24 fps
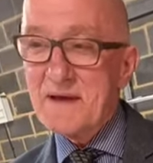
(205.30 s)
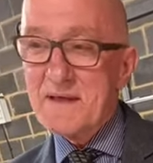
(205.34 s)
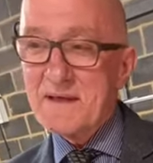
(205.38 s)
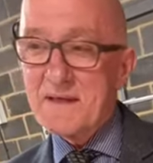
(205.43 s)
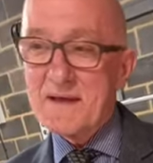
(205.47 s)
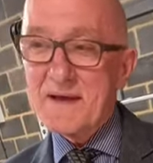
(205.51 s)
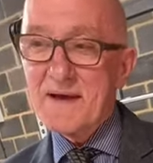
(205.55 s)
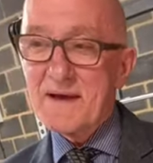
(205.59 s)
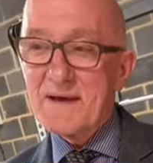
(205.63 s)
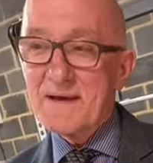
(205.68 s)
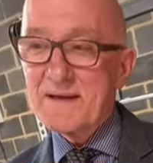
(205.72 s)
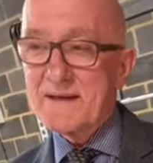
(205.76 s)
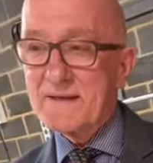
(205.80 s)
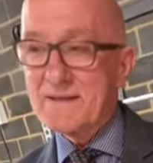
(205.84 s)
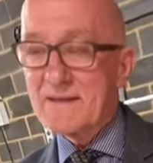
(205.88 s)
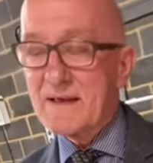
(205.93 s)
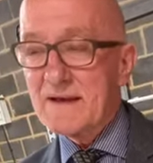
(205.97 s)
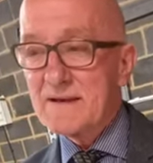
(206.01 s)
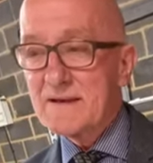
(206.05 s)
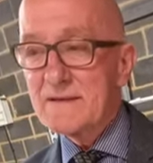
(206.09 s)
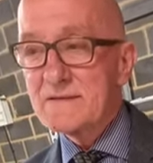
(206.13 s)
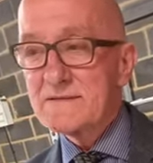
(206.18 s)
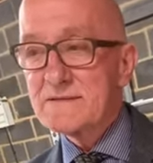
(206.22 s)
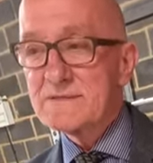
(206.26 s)
And
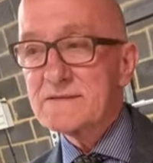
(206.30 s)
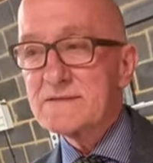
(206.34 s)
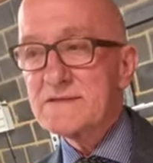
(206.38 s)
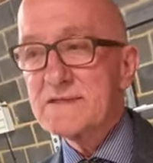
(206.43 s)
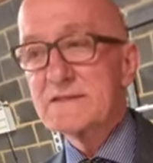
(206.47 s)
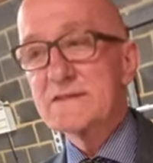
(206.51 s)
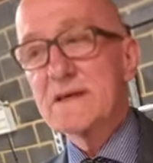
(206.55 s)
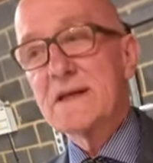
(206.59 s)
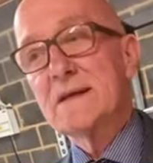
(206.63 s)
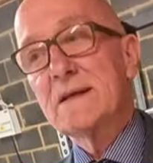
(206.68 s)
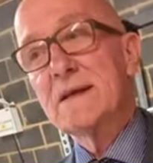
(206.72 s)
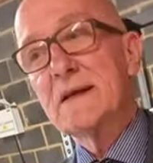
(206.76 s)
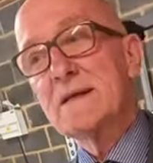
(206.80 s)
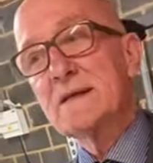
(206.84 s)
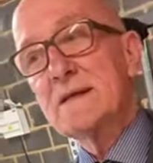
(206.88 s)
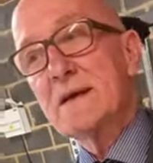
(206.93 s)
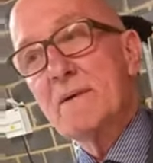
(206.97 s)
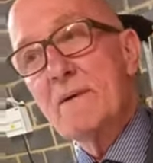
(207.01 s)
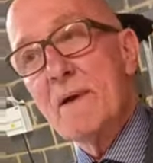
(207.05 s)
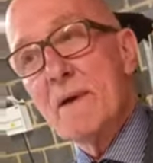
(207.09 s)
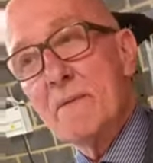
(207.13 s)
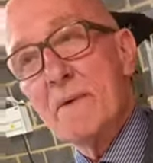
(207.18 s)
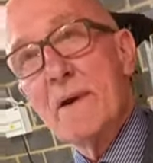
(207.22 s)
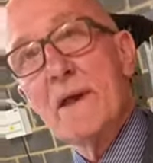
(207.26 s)
she said the kids
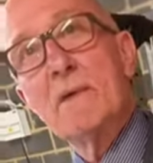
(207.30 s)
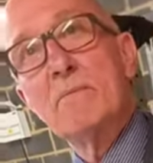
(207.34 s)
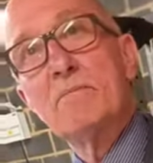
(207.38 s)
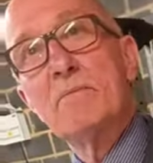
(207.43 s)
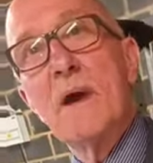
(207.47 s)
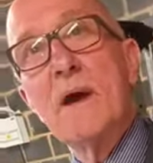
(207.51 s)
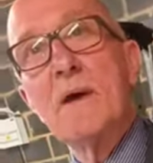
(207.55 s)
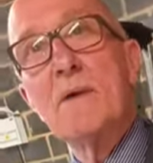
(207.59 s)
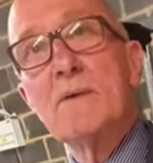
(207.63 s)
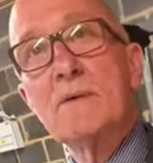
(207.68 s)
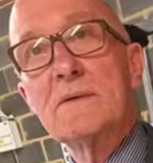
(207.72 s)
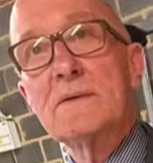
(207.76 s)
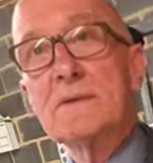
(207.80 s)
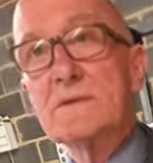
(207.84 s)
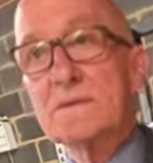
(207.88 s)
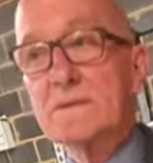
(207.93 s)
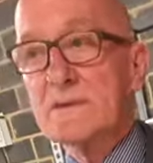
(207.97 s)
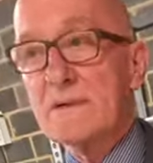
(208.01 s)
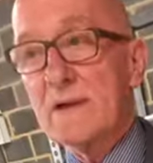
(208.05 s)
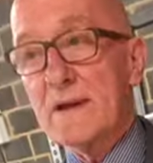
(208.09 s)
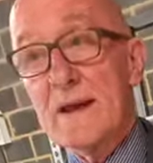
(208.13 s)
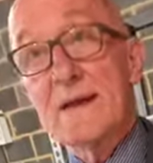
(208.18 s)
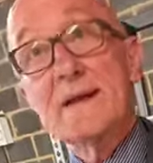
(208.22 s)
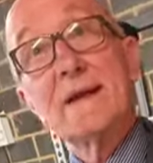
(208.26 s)
come out with their belts
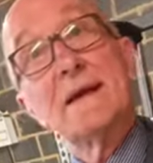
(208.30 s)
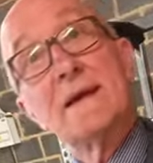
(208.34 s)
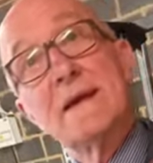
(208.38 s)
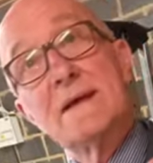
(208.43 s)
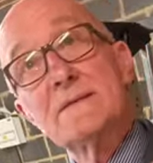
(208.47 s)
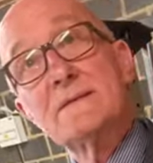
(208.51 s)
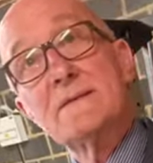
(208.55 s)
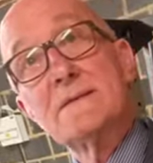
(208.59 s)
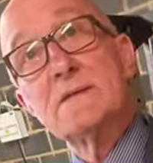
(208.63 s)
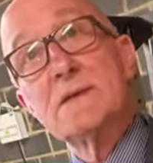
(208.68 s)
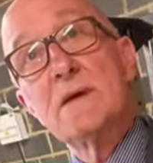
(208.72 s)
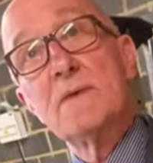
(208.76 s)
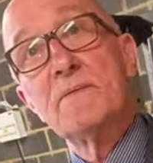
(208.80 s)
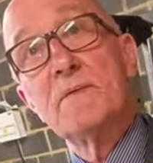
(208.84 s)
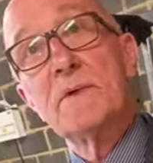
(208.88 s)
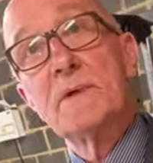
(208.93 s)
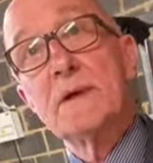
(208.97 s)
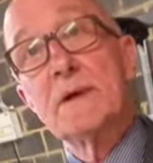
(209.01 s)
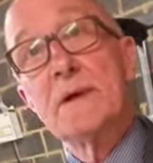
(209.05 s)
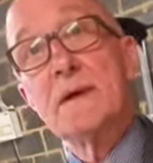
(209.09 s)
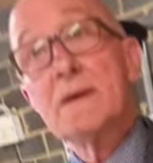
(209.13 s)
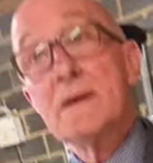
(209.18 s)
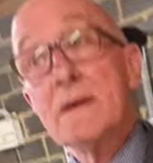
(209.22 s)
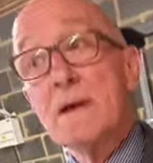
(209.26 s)
and they get their
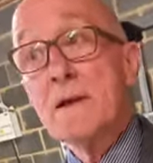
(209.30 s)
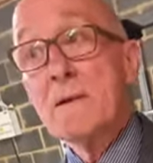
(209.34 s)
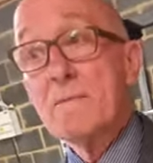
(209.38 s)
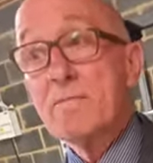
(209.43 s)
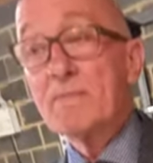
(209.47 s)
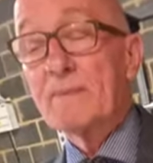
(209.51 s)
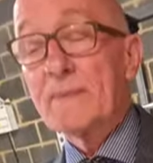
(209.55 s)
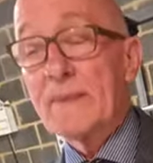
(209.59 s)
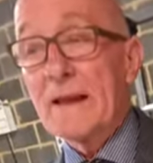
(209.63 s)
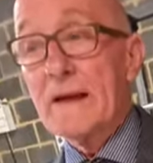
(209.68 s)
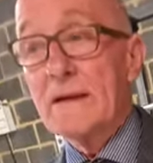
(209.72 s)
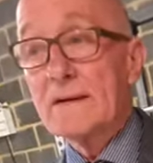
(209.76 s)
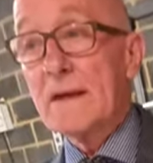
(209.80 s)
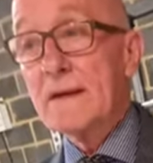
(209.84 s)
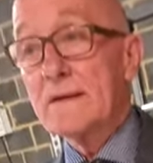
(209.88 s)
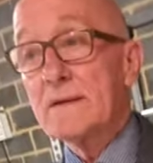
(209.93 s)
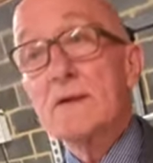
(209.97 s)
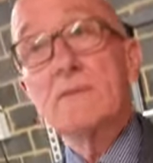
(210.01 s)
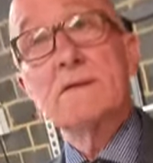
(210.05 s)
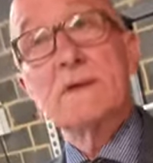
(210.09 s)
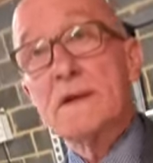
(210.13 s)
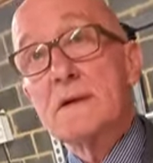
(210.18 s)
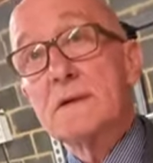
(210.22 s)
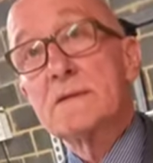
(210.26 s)
certificate. And they
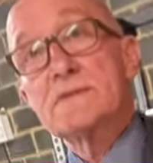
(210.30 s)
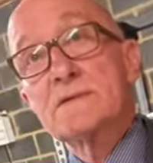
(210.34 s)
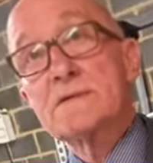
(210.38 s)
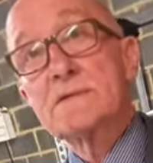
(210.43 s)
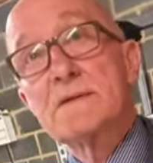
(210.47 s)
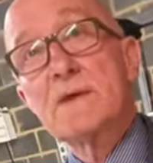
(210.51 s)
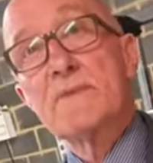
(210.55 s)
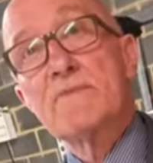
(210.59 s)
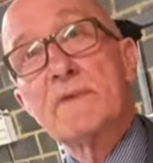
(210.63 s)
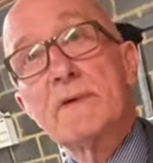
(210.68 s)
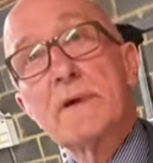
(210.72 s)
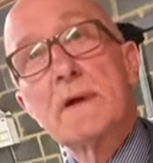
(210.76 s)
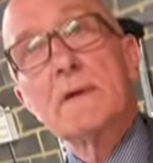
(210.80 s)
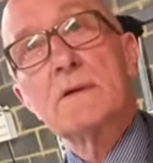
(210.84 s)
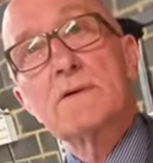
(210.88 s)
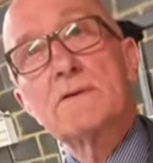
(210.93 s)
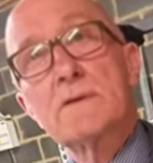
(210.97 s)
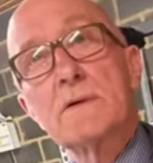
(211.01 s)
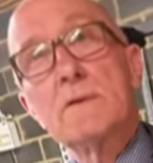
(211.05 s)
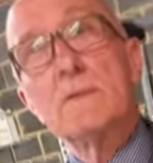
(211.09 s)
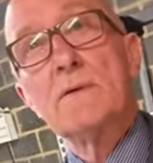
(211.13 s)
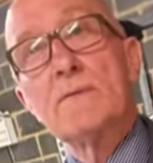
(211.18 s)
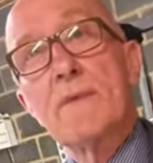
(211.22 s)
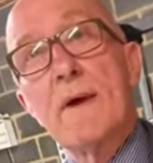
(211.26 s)
don't get a certificate at
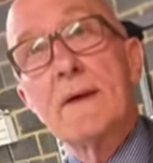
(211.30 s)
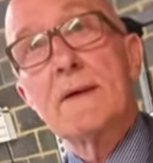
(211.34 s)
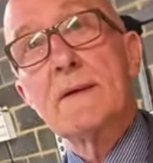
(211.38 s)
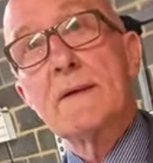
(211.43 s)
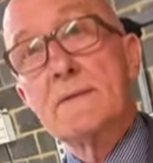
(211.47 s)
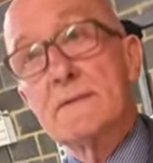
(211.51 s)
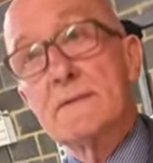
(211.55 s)
school, right?